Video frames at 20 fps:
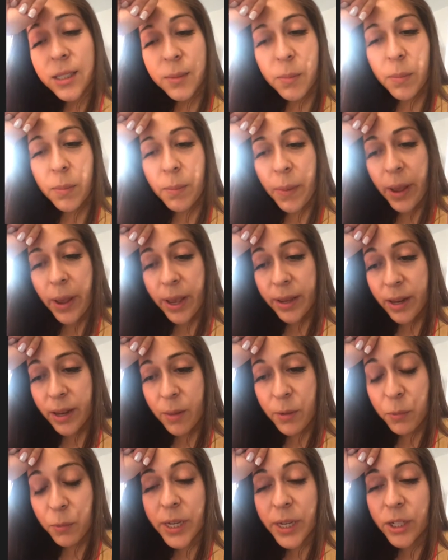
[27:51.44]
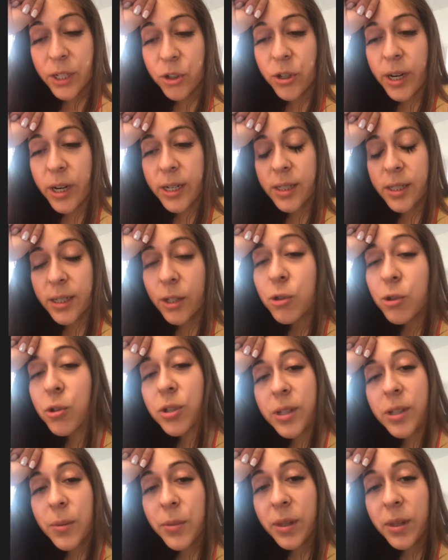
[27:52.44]
But I mean, we can try and
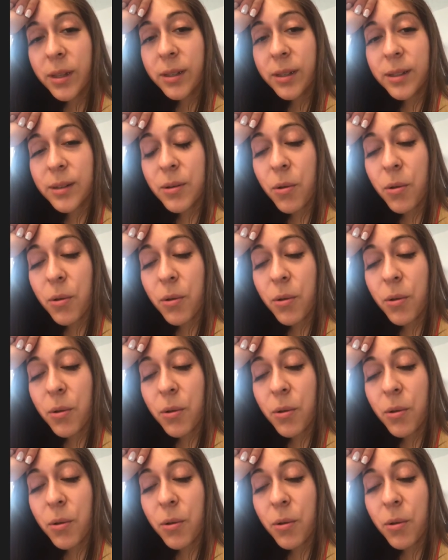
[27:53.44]
schedule something.